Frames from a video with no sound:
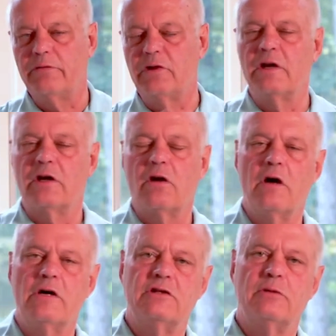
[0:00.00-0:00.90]
We've done a
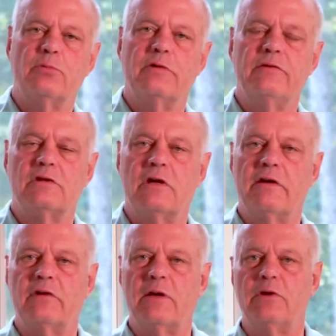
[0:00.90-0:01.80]
cause in a previous
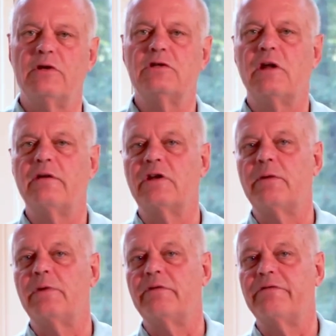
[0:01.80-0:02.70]
lifetime, and this
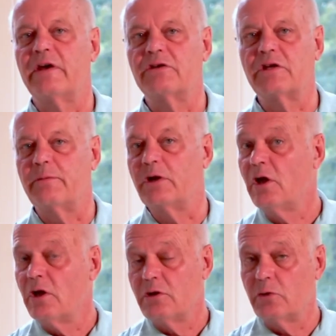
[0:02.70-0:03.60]
lifetime the effect's coming.